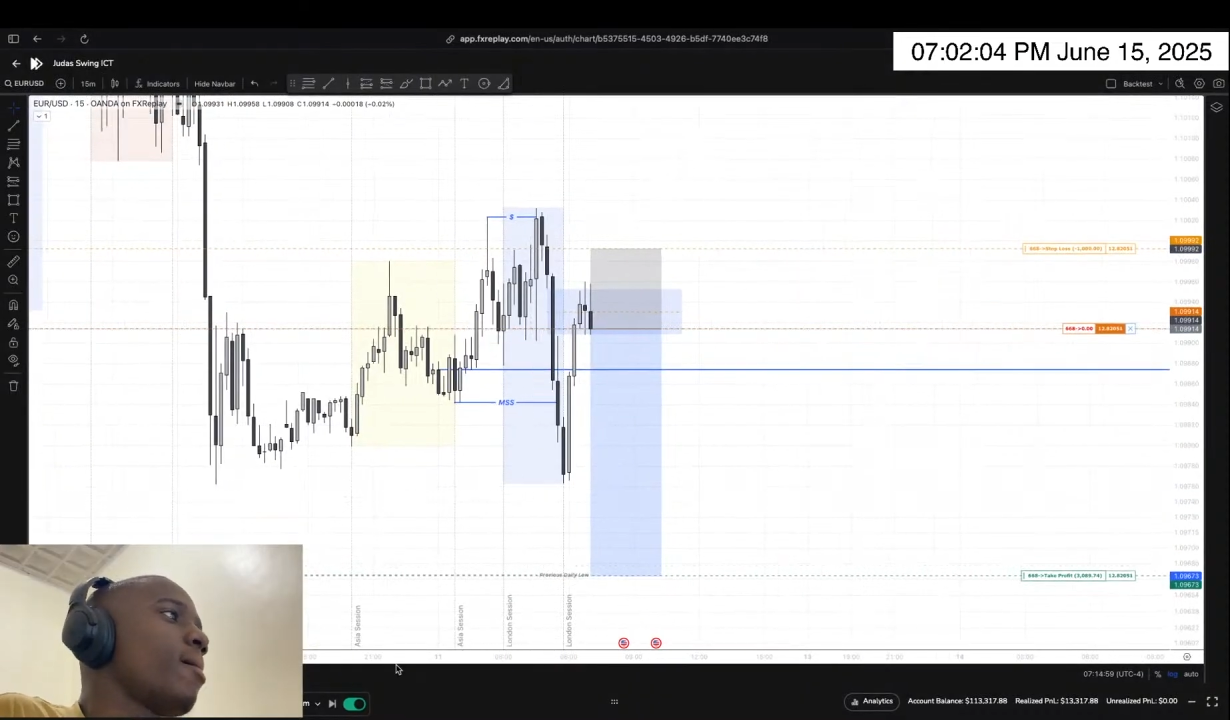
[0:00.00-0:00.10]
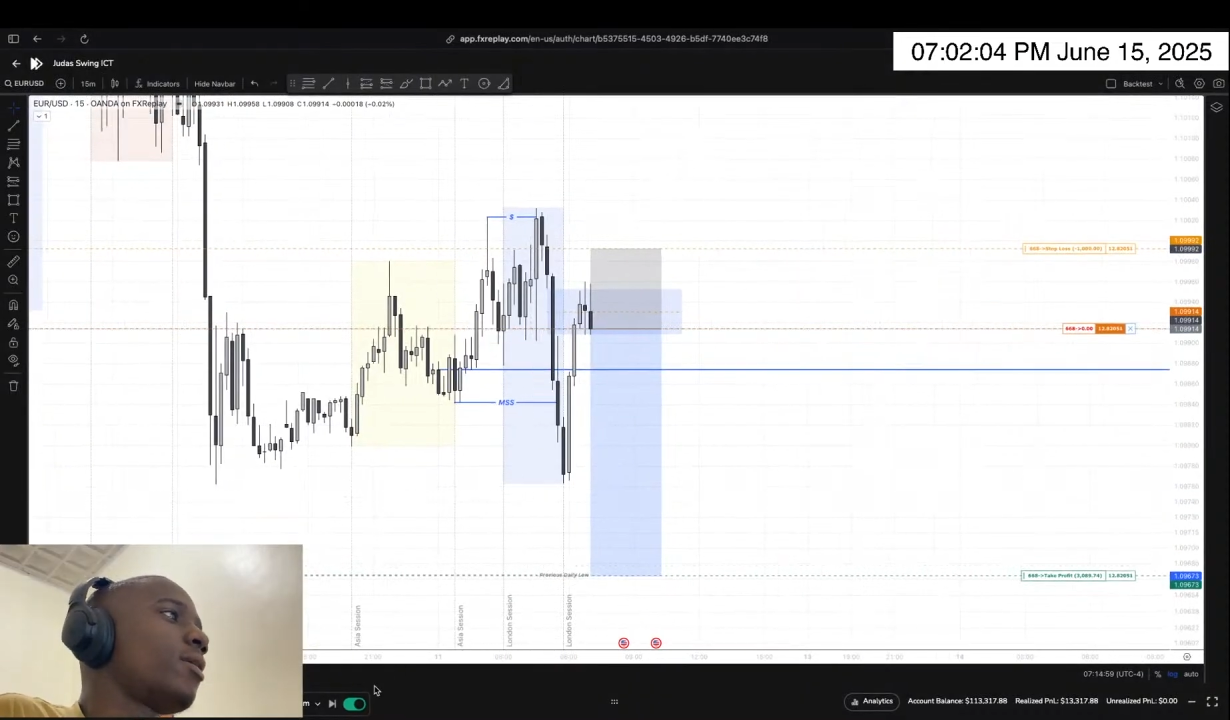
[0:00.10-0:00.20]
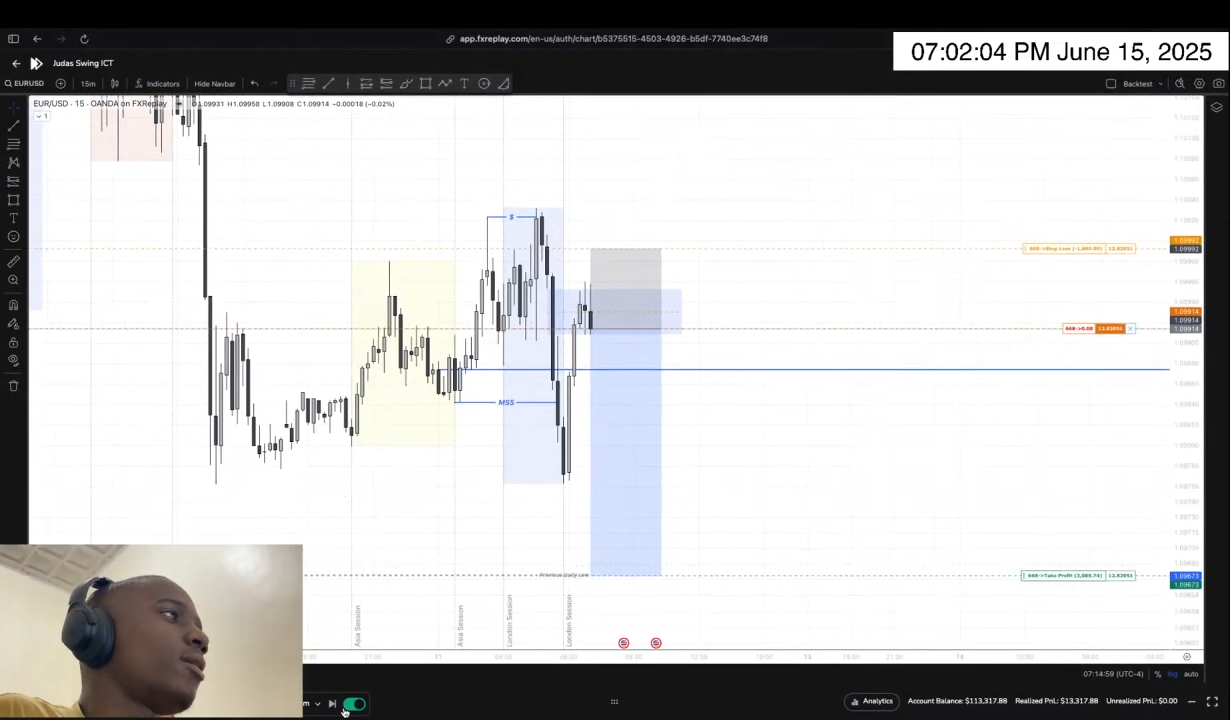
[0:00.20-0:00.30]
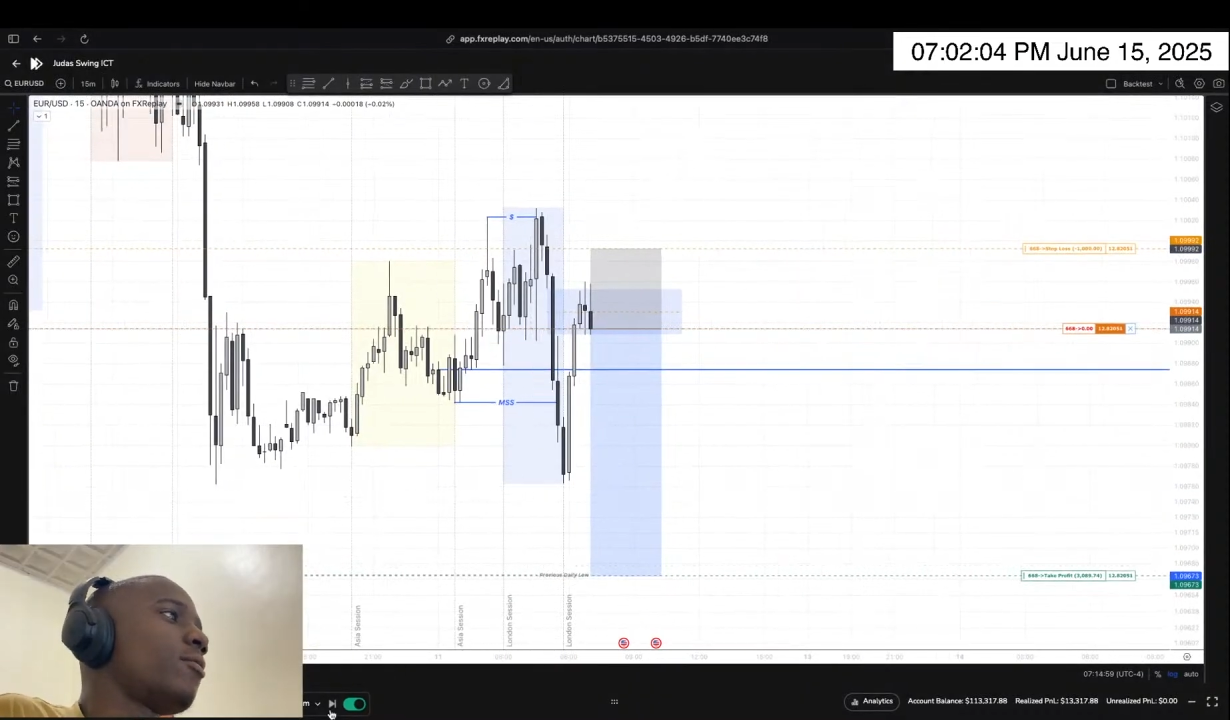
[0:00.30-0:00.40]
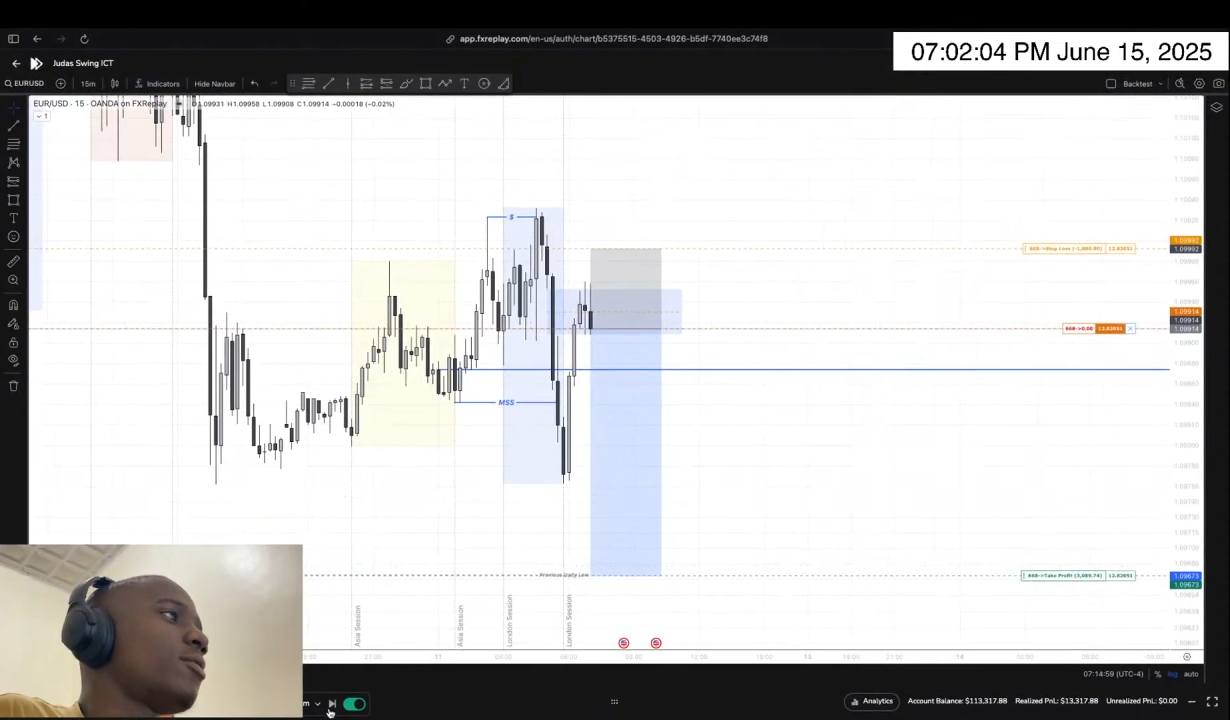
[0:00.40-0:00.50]

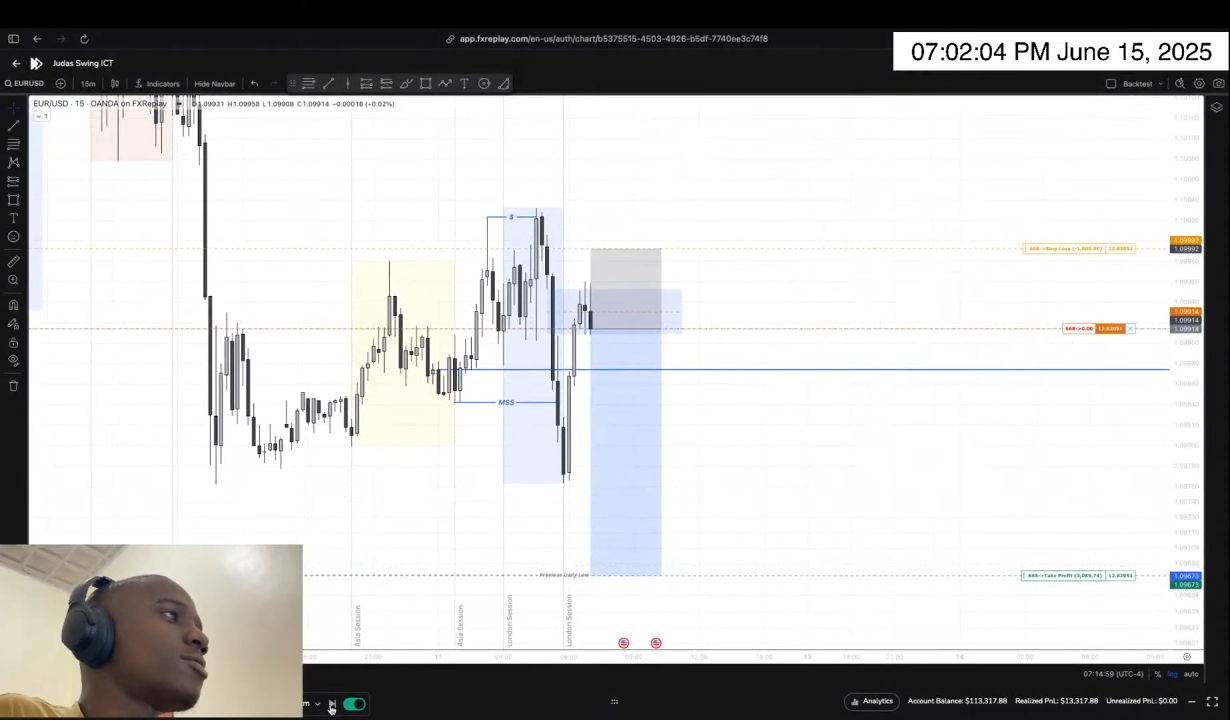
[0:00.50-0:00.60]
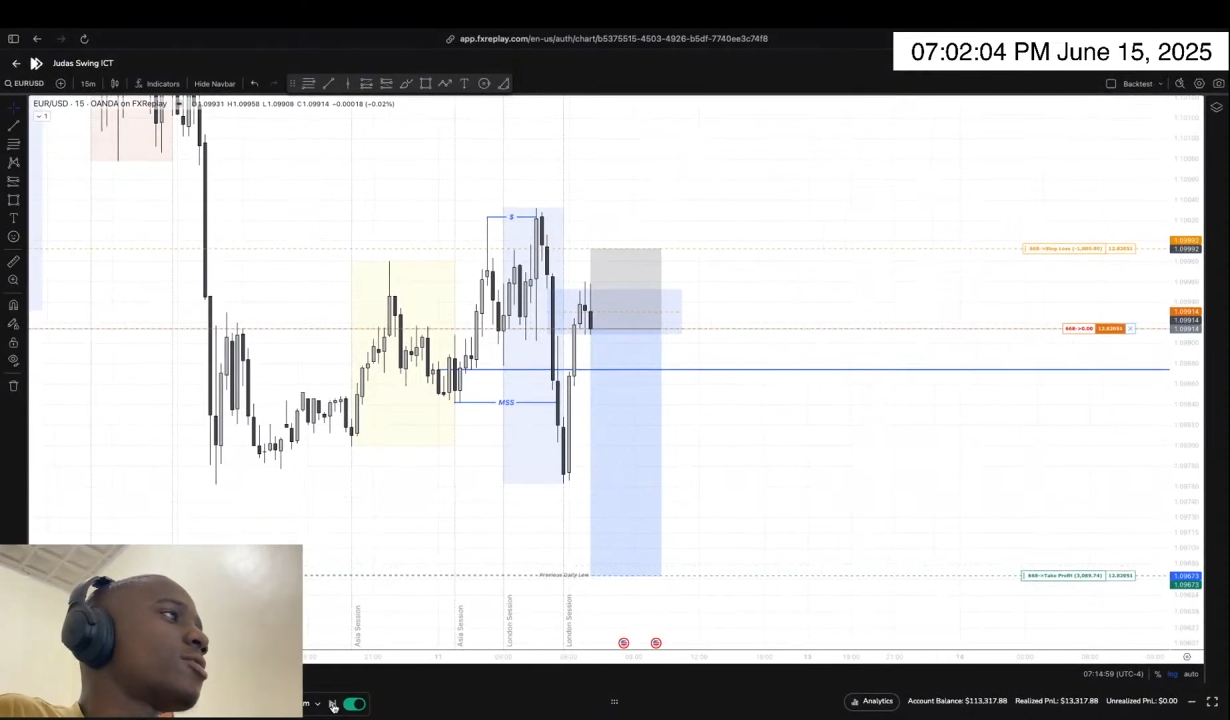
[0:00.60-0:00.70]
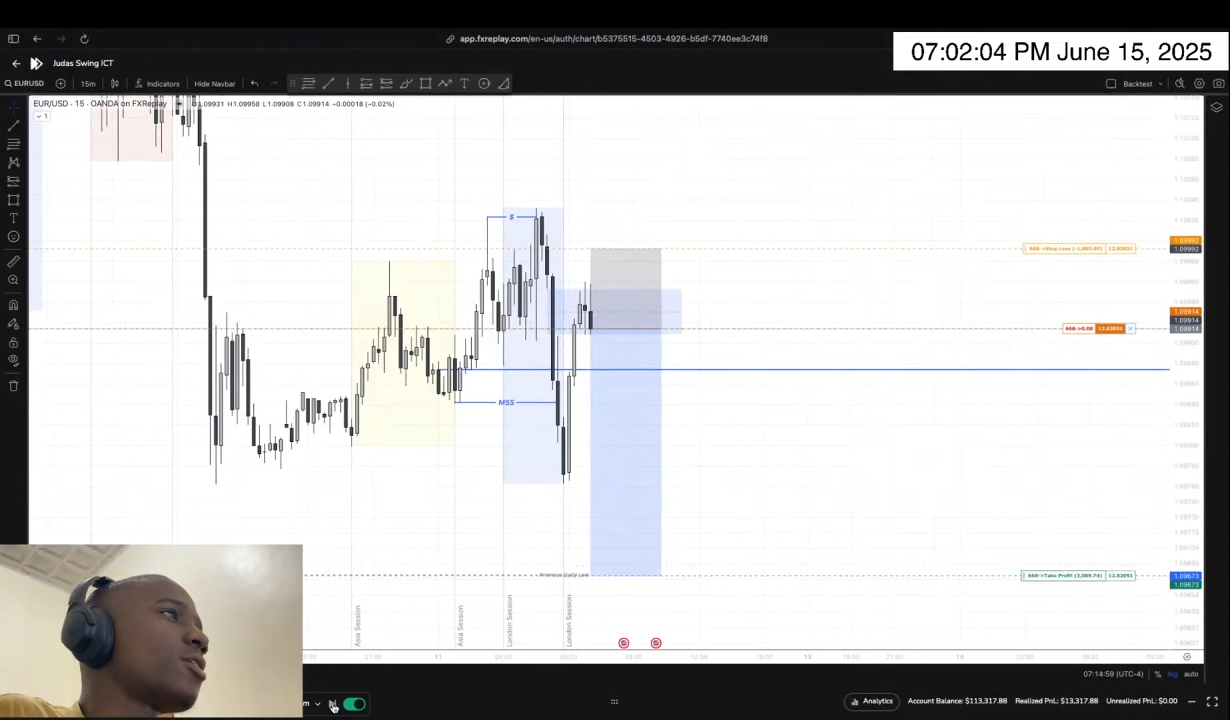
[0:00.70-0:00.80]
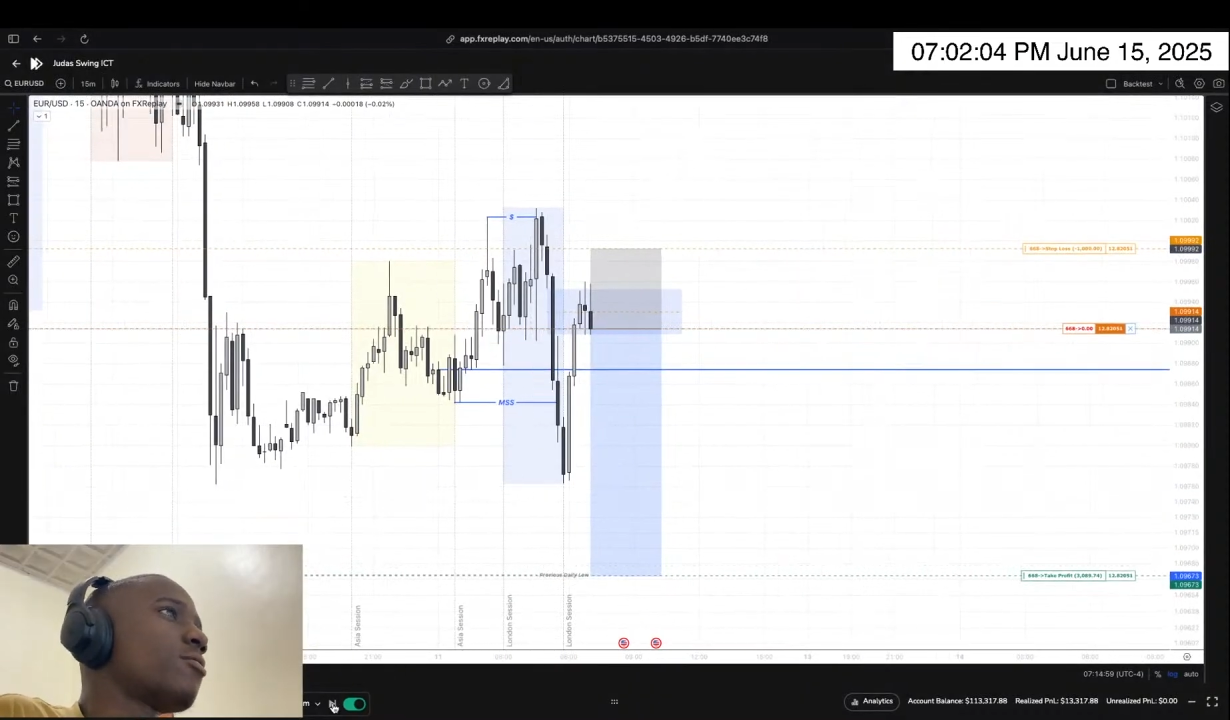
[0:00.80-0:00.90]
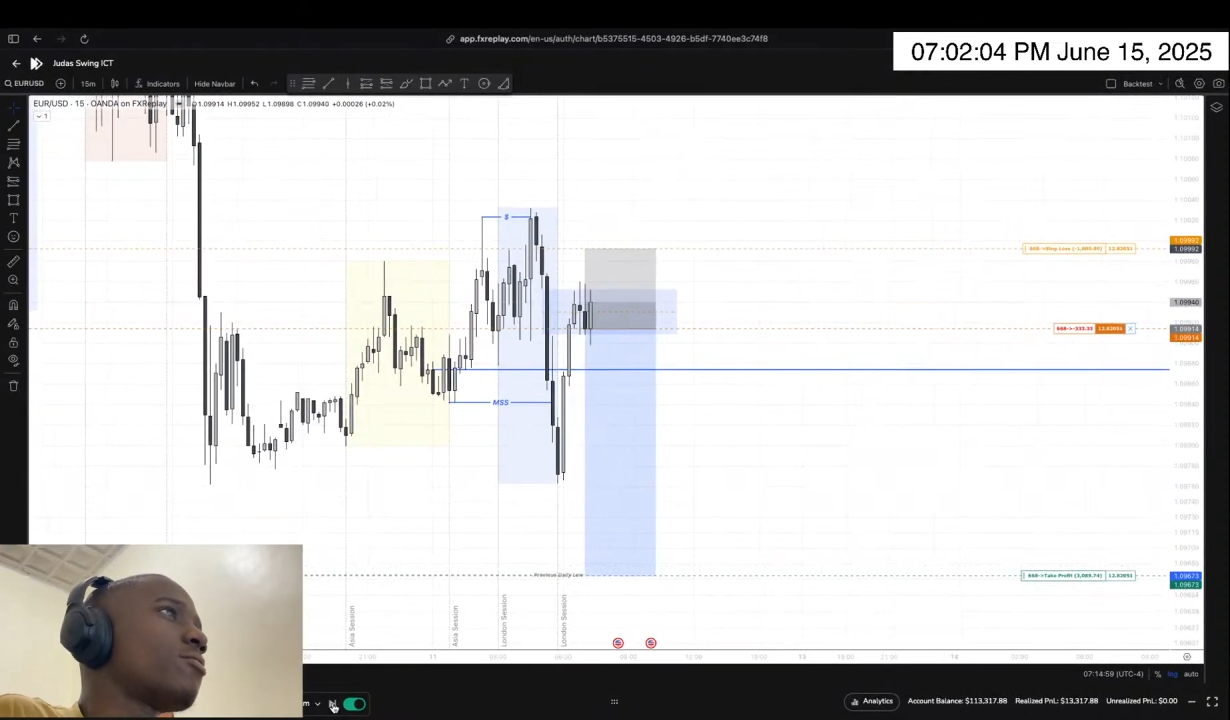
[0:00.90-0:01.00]
Now let's see how